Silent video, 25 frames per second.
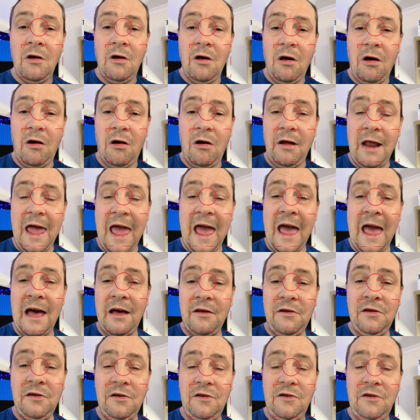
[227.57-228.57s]
on how
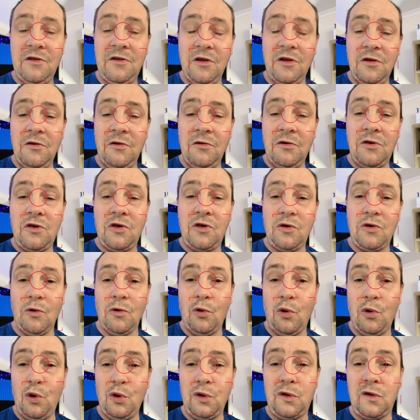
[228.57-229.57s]
to do
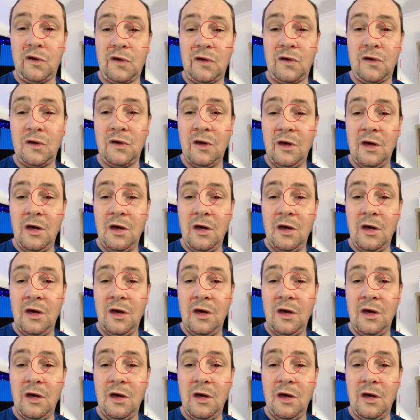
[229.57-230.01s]
shorts